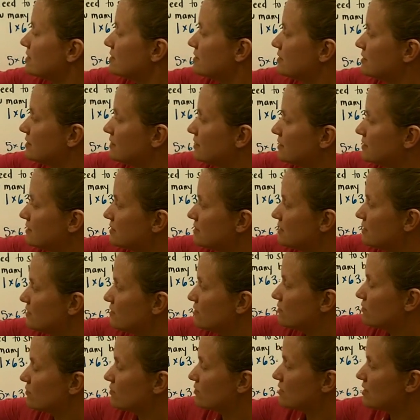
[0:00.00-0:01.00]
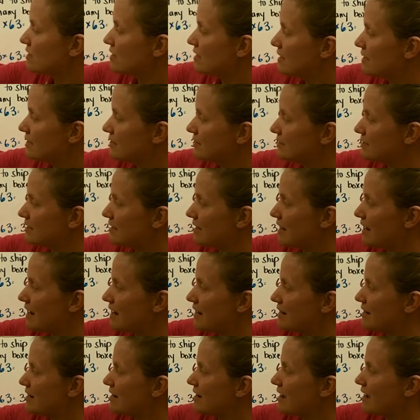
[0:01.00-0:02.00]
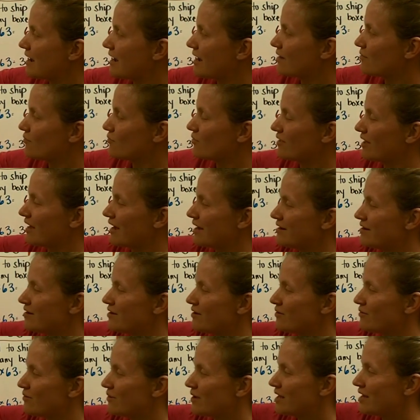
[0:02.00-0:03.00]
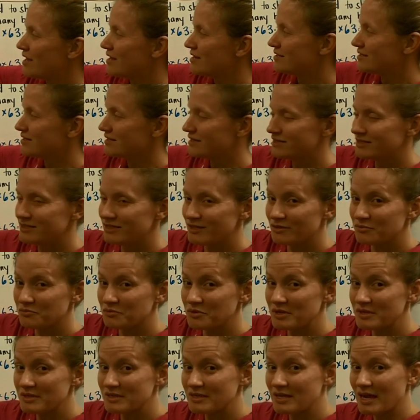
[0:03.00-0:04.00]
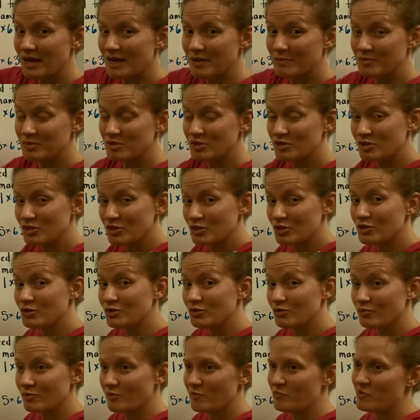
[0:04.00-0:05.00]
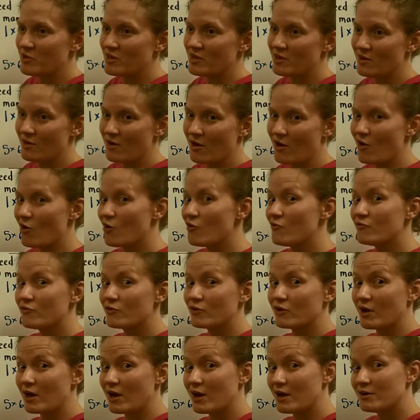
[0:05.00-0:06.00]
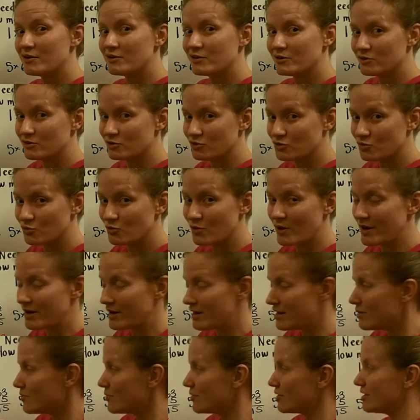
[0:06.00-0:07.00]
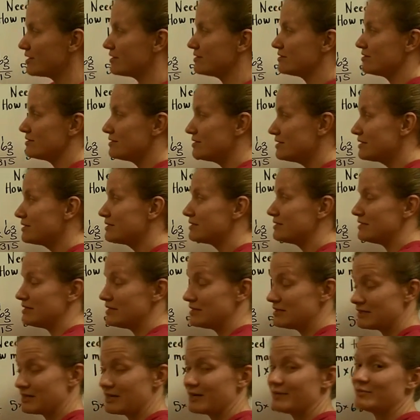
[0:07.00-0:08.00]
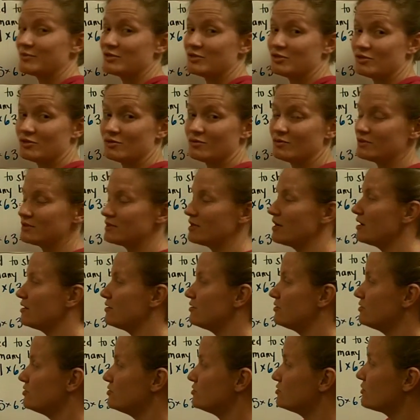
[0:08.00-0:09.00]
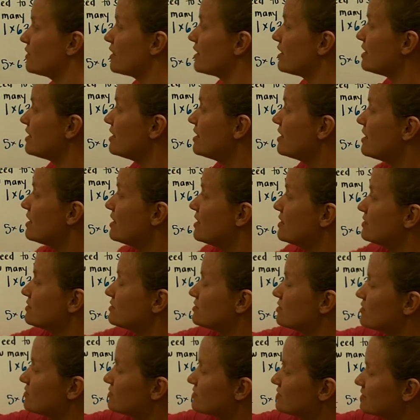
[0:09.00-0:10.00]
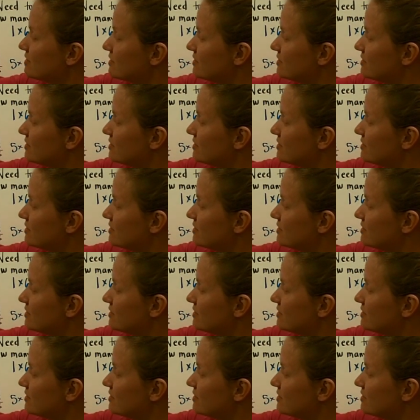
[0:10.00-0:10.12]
63 into 89, well, I know 63 times 2 would be over 120 because 60 times 2 is 120. So